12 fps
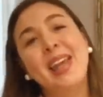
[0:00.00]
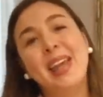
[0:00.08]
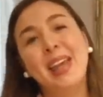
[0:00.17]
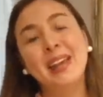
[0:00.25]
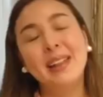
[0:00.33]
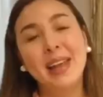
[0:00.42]

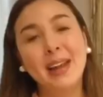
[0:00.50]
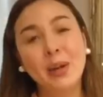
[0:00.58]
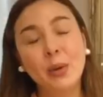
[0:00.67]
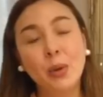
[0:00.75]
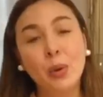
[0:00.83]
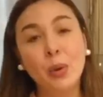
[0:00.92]
and that I
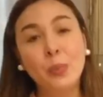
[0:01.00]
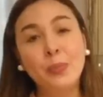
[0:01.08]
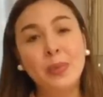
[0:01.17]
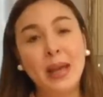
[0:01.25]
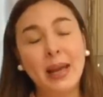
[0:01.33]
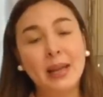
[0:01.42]
hope
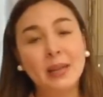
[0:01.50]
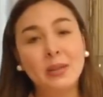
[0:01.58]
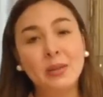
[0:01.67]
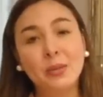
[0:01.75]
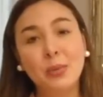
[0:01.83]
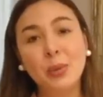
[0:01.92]
that
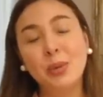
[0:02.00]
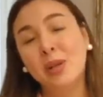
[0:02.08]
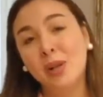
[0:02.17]
we will